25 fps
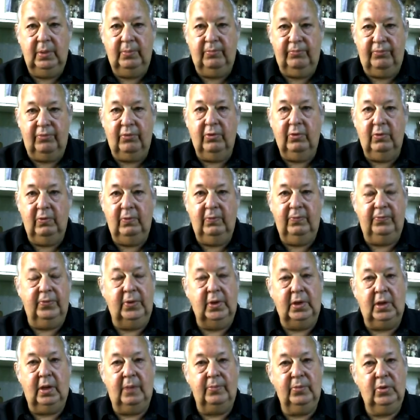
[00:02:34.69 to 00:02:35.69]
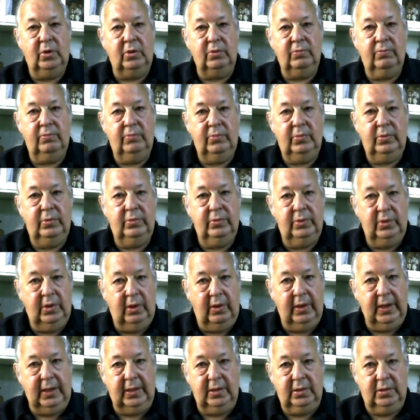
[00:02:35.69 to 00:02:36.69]
prove that I'm not
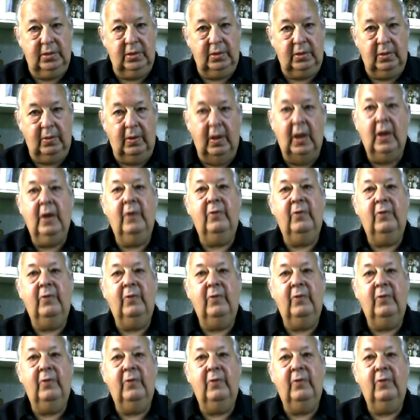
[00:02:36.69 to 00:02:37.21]
lying to you.